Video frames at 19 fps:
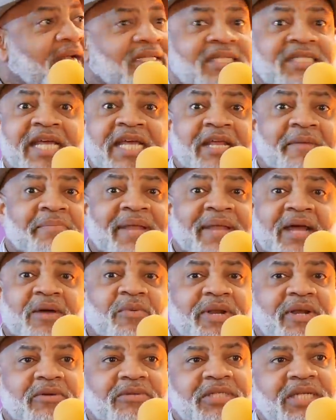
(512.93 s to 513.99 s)
Not to say that
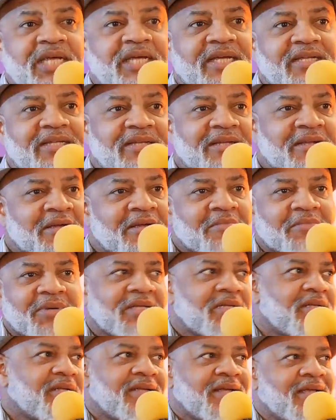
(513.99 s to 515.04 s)
Black Widow did, but